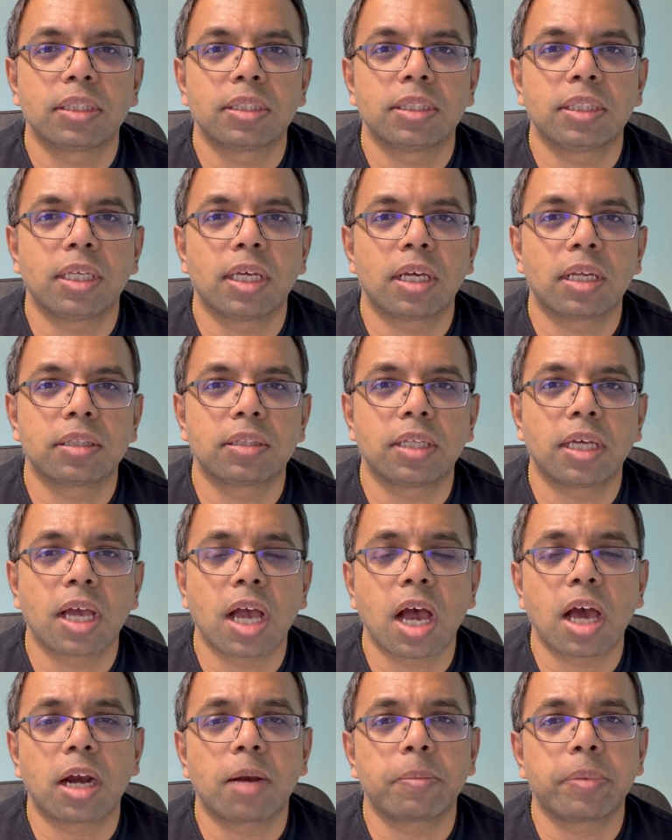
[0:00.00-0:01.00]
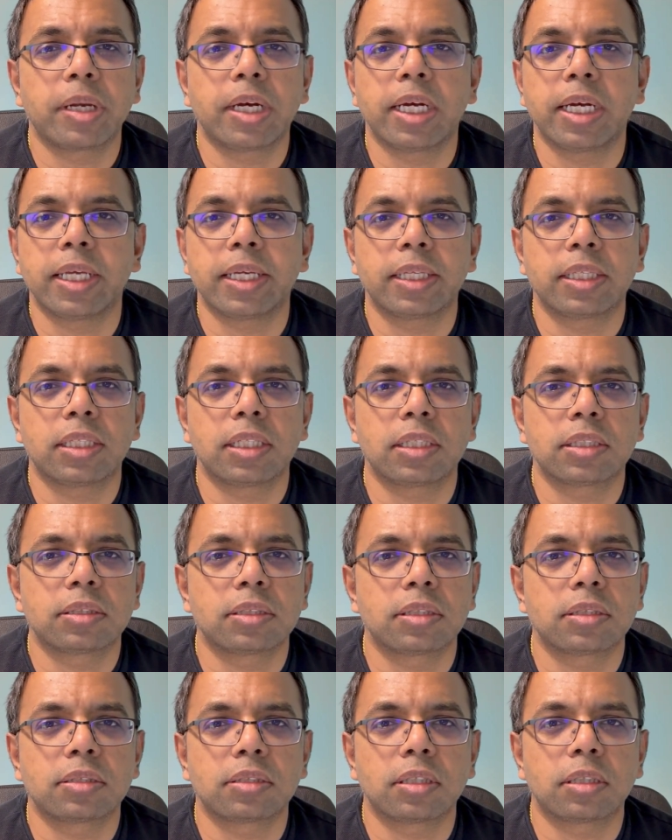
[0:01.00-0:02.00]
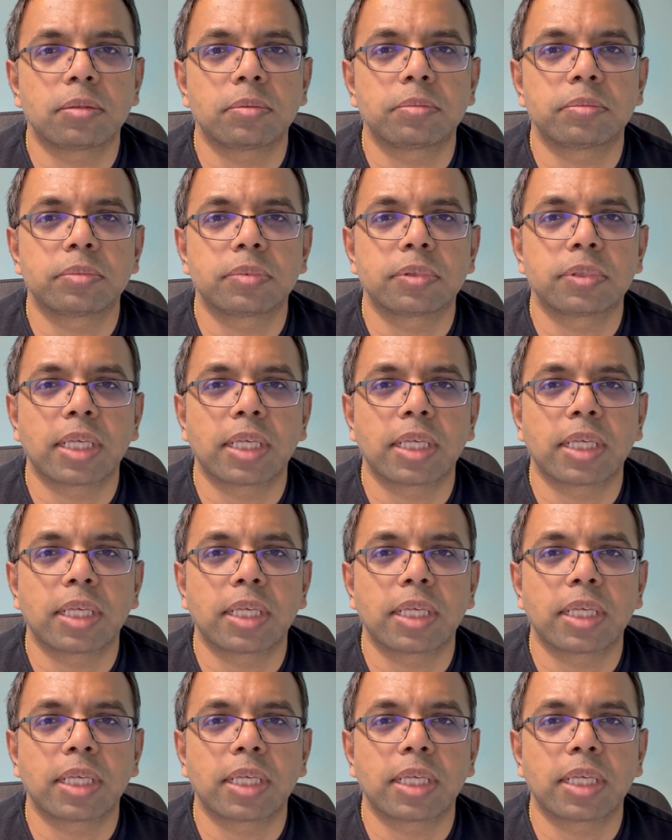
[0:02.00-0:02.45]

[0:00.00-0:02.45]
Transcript: Yeah, they are upgrading in their systems